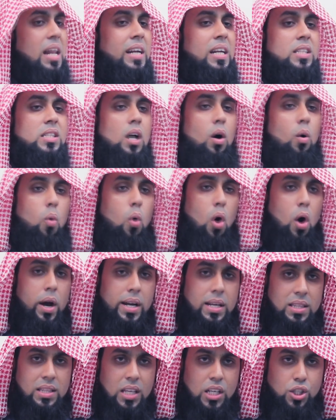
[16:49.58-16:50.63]
let us
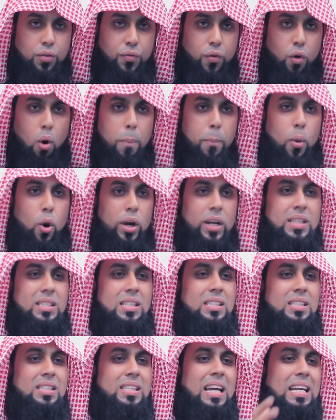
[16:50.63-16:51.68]
avoid these four
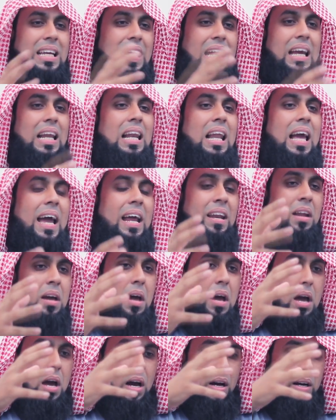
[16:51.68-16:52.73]
poisons that kill and
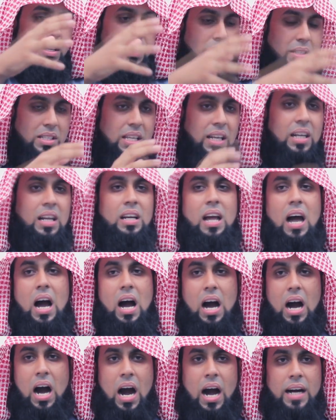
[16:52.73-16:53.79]
uh, sicken
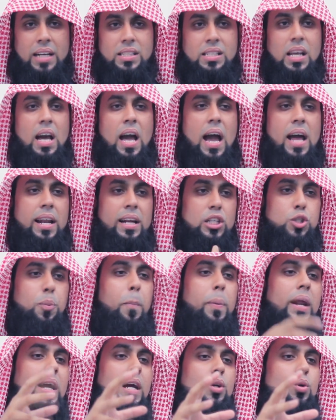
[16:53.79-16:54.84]
our hearts. And let us
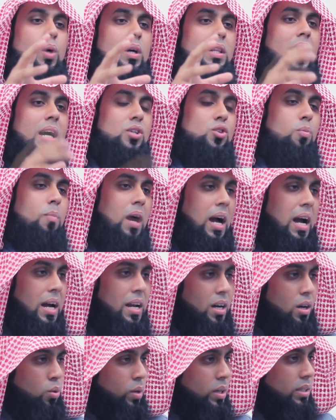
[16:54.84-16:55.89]
pray to Allah
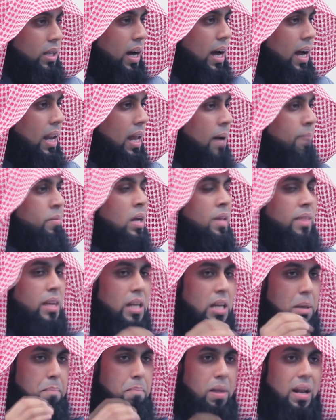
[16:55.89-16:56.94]
subhanahu wa ta'ala that
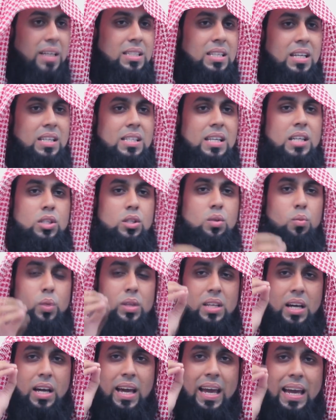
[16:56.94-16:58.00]
He blesses us
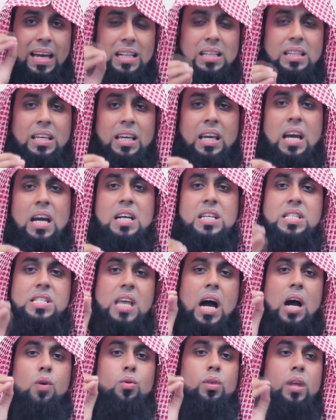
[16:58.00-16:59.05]
with a healthy,
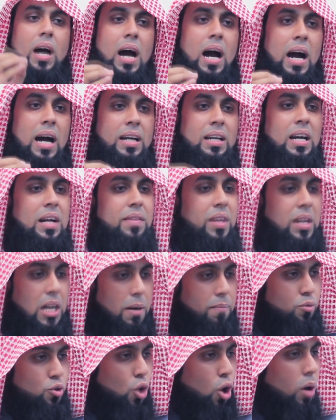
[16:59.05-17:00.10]
sound heart that
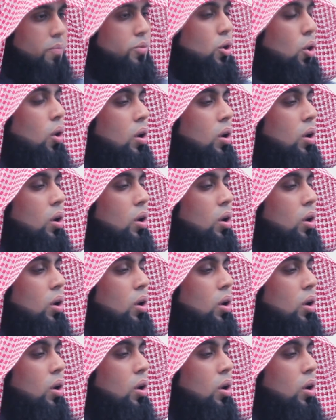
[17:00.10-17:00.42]
absorbs